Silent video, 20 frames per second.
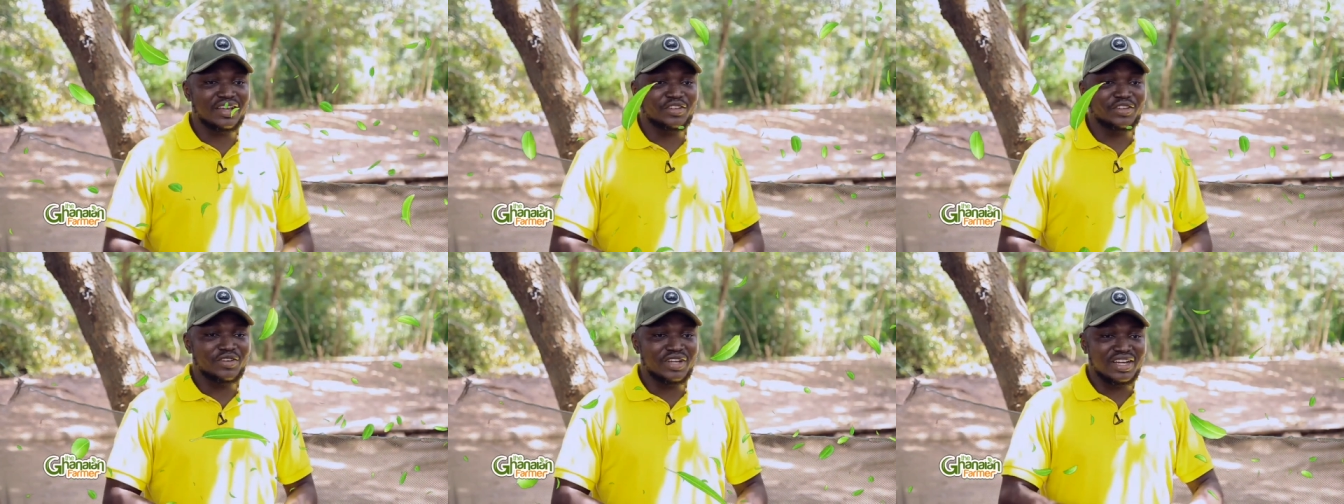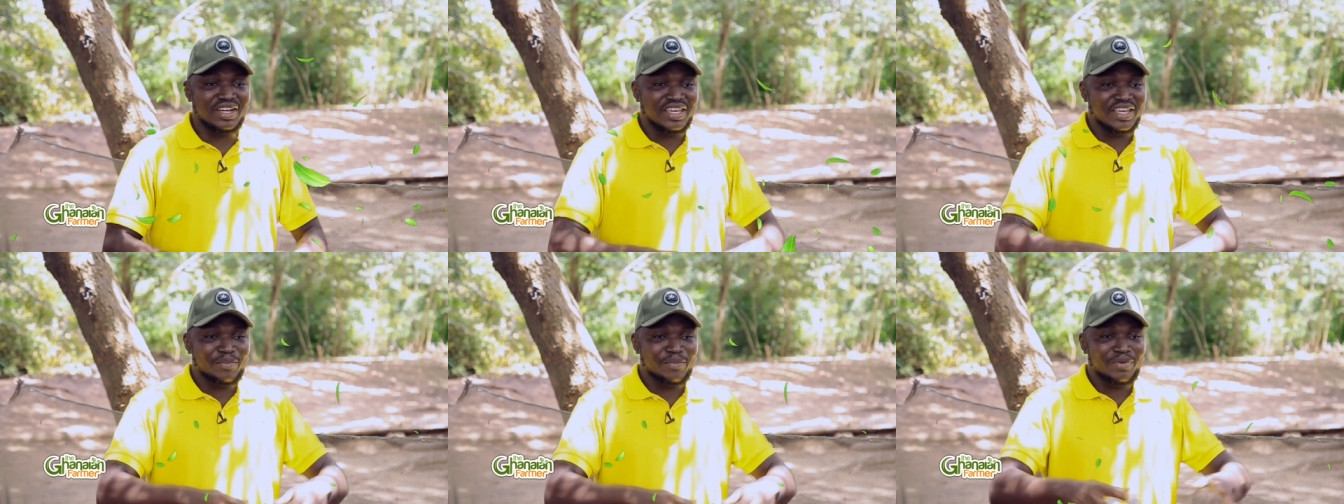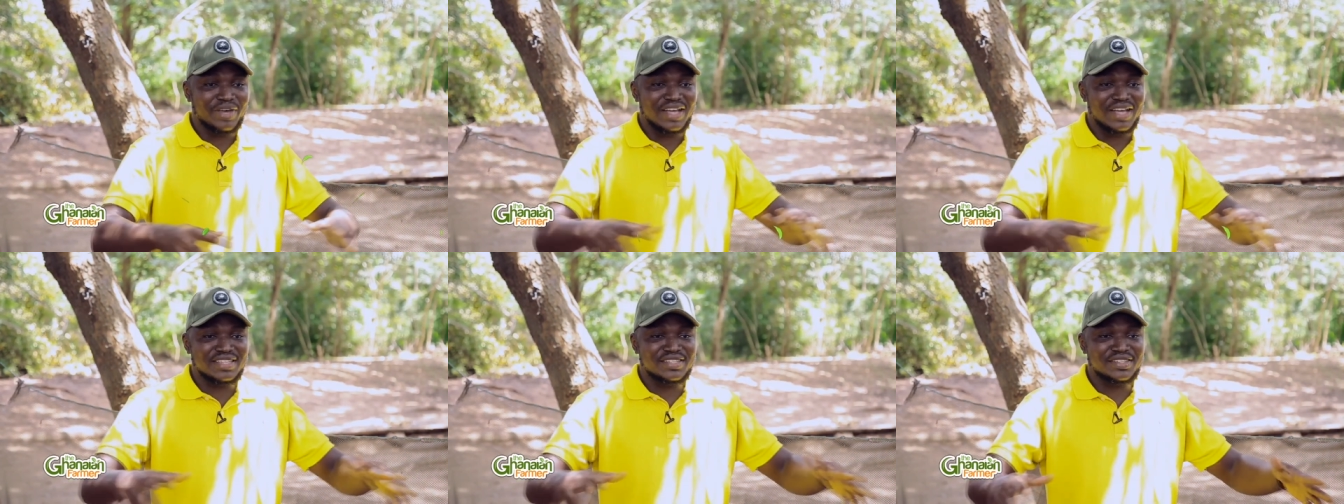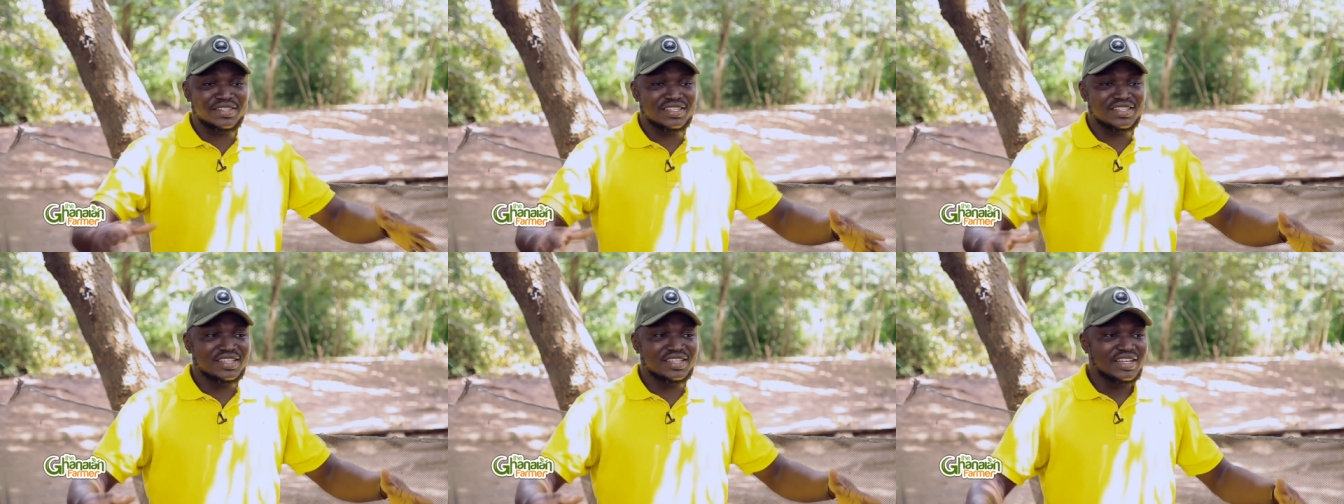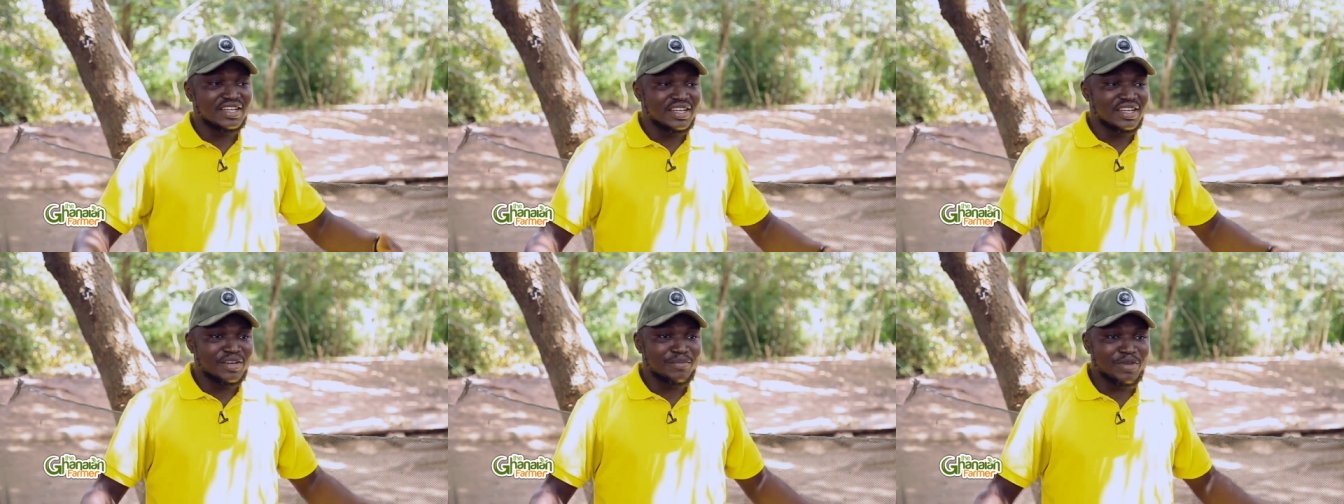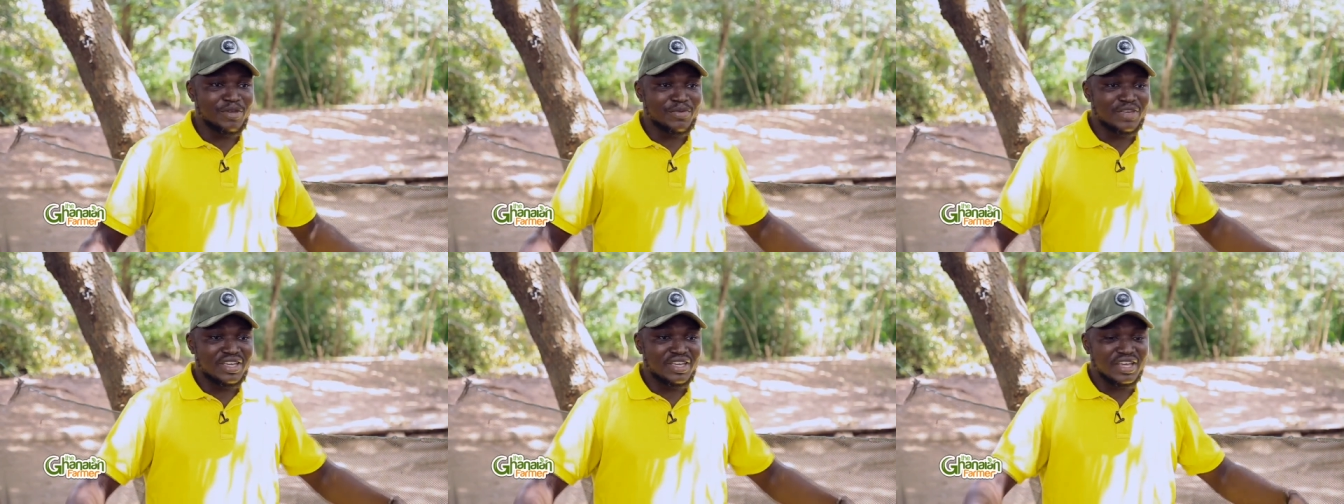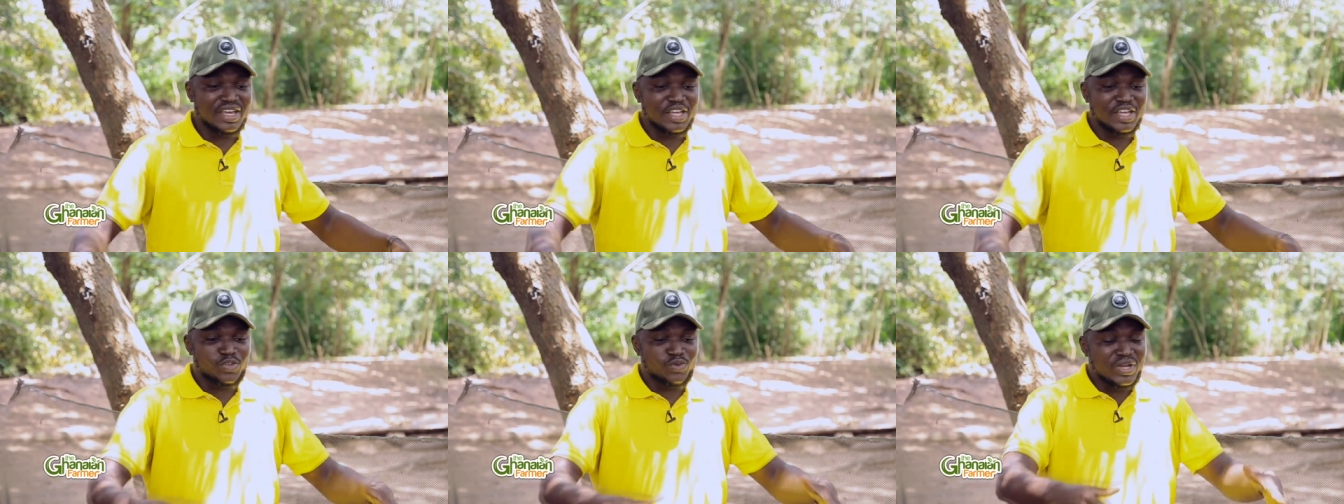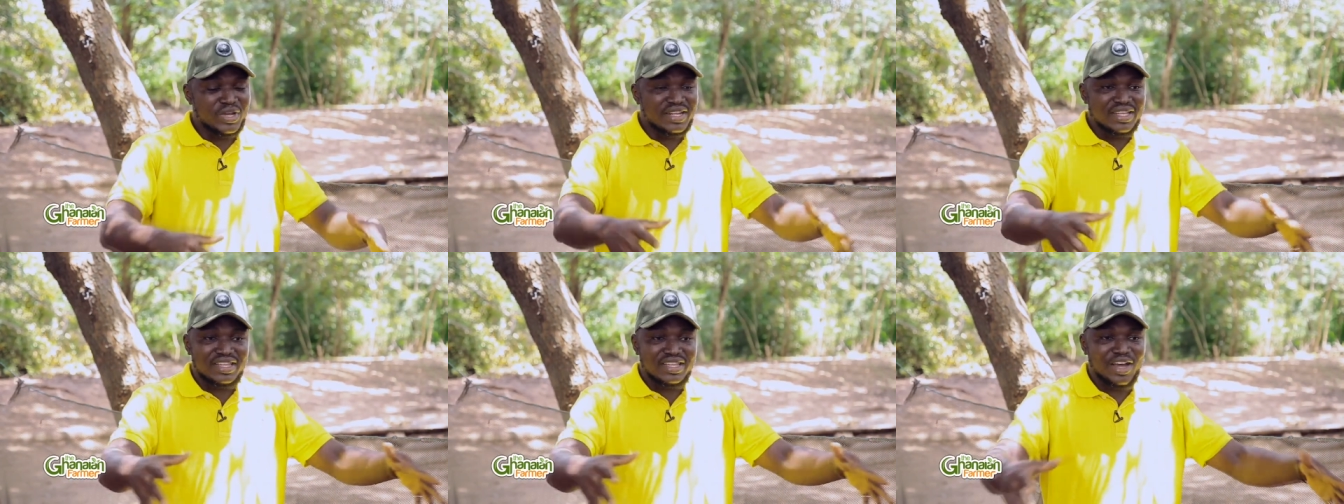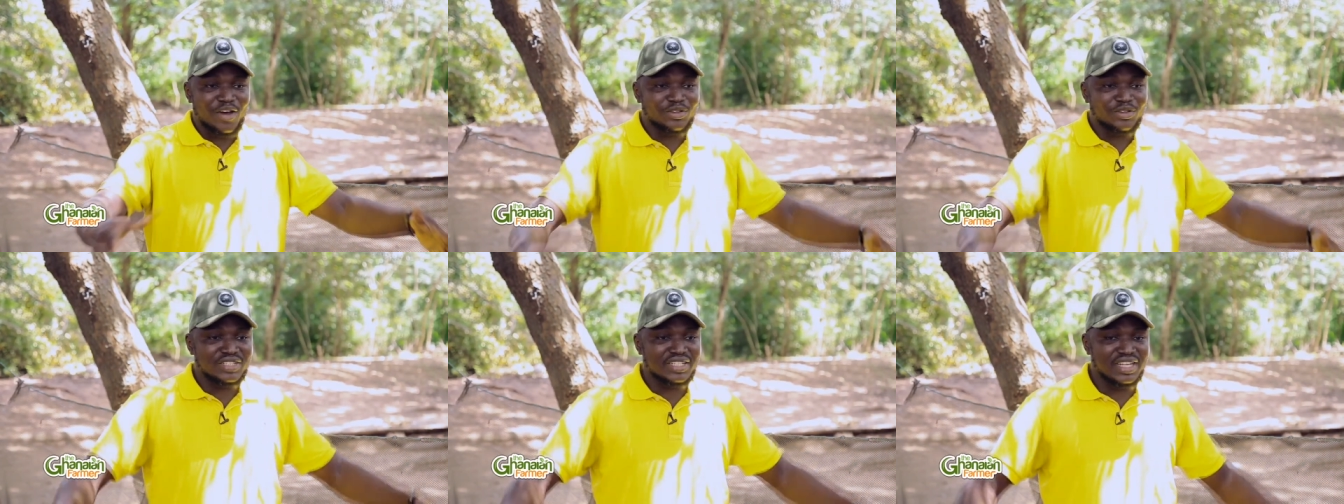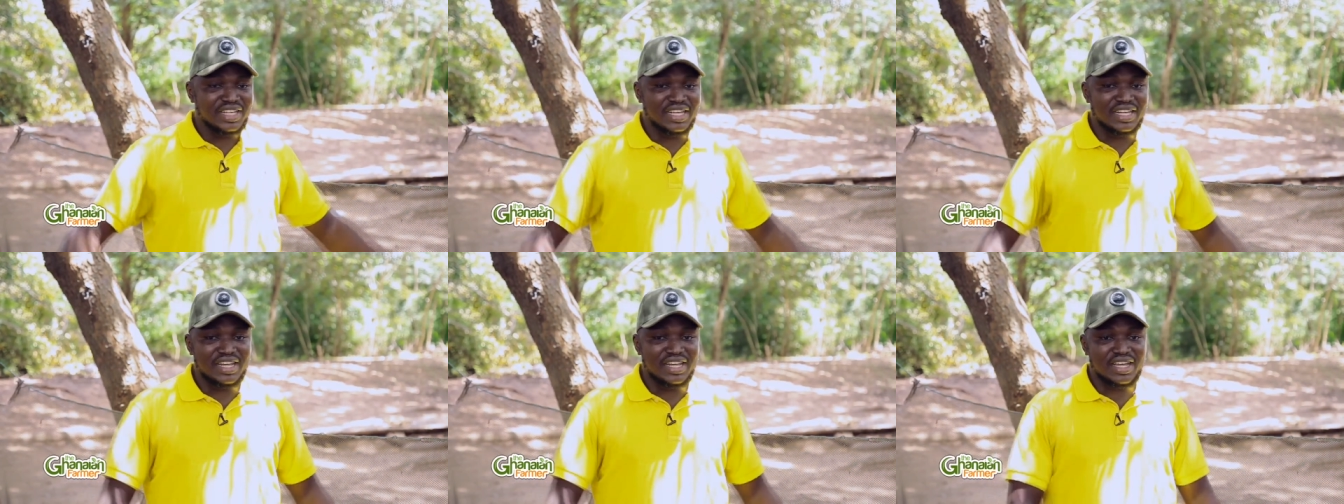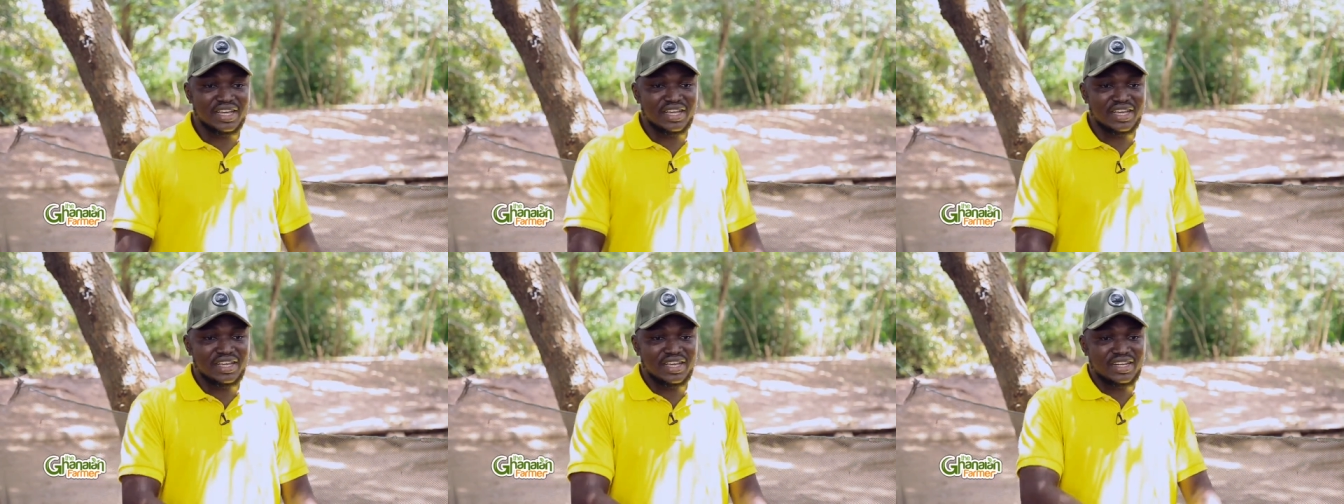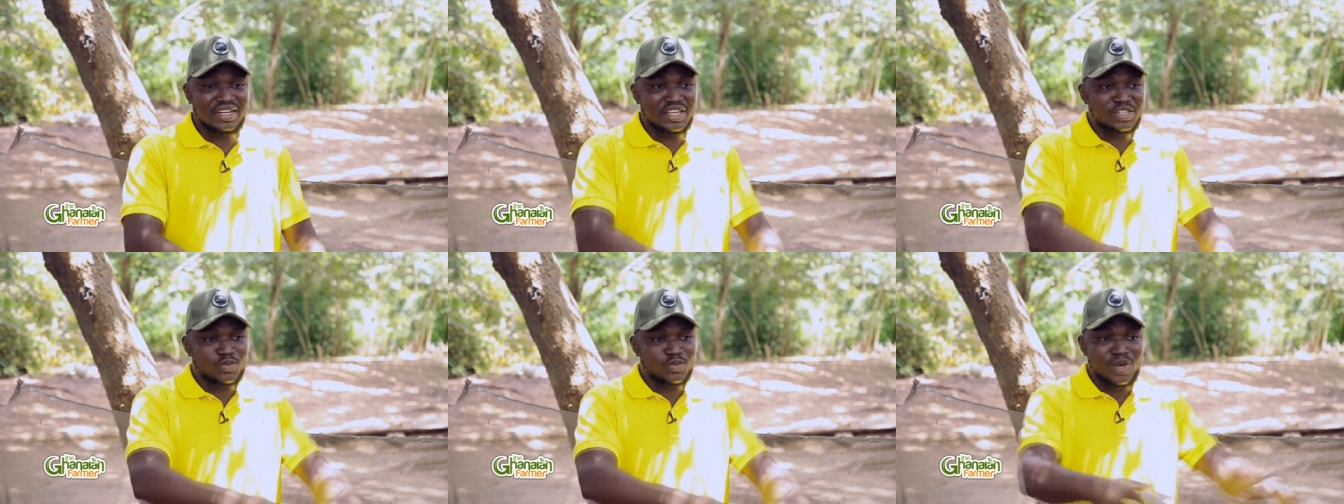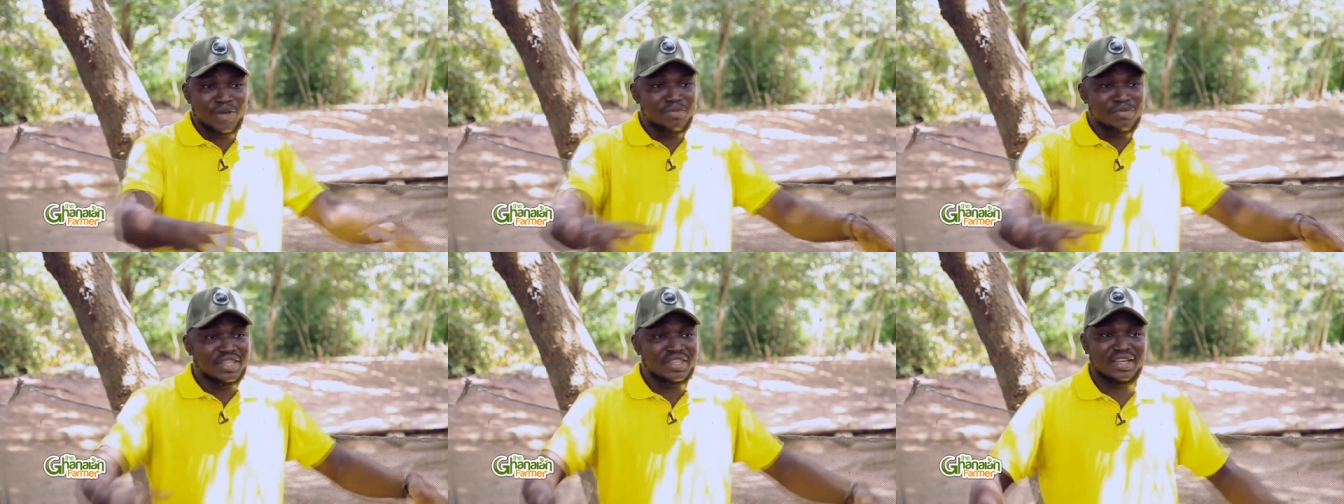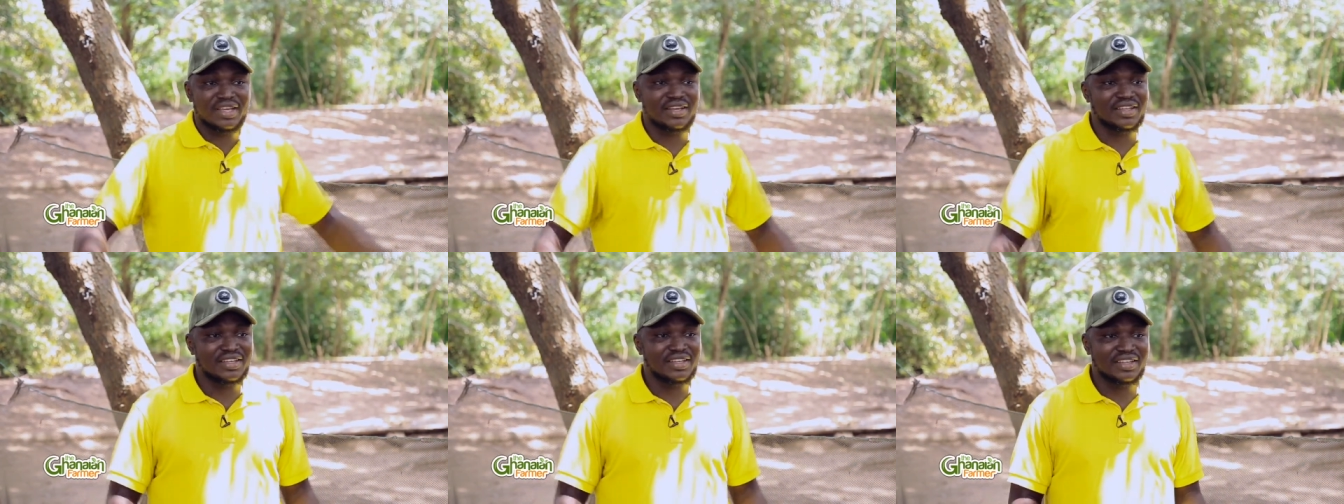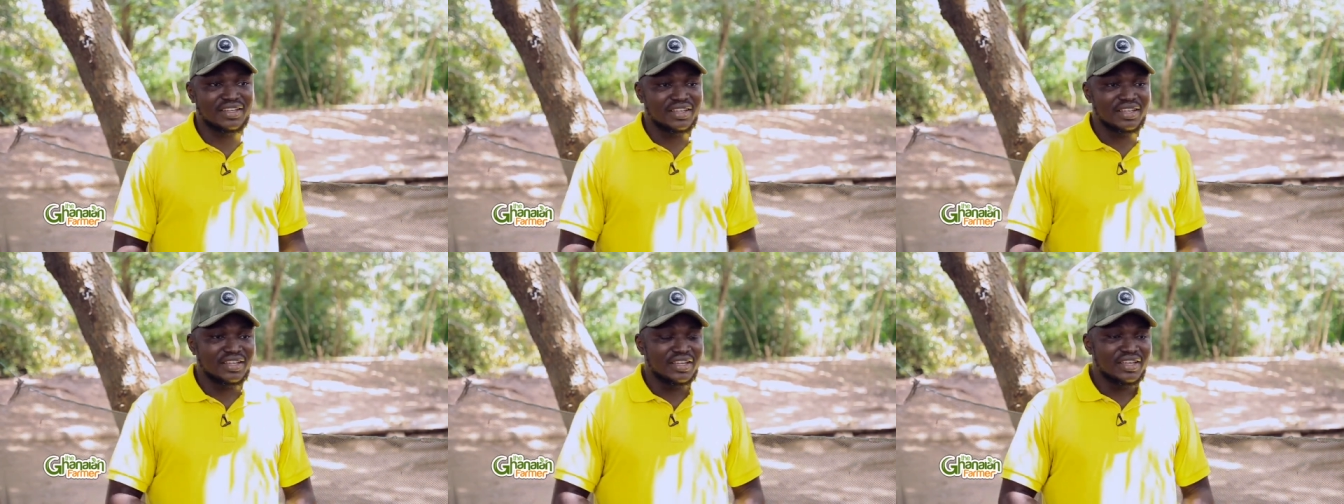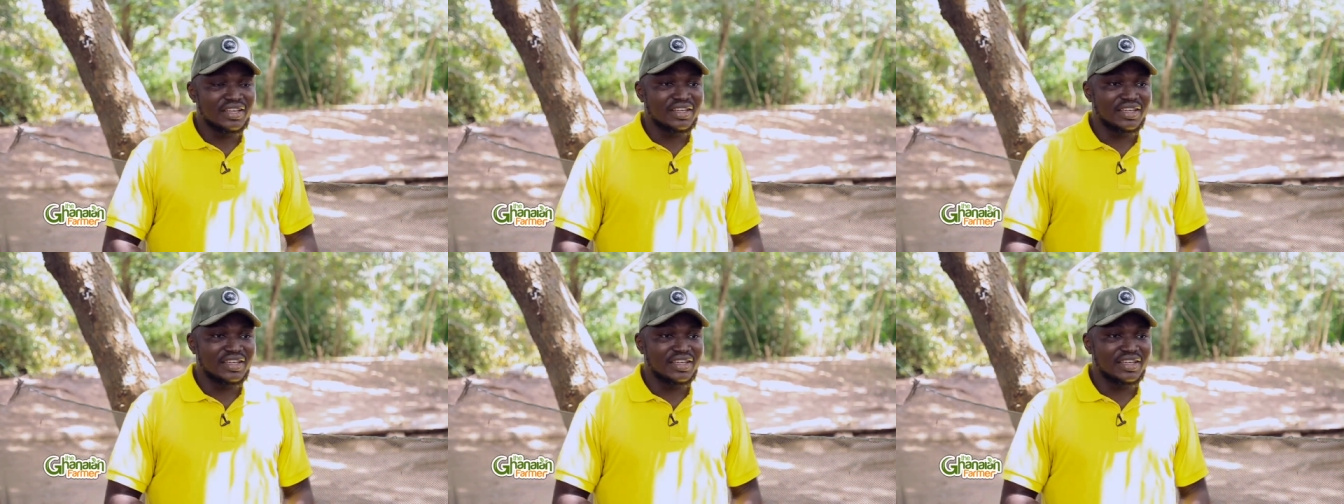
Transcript: you can keep as maybe a 20,000 in a in a square meter. Mm.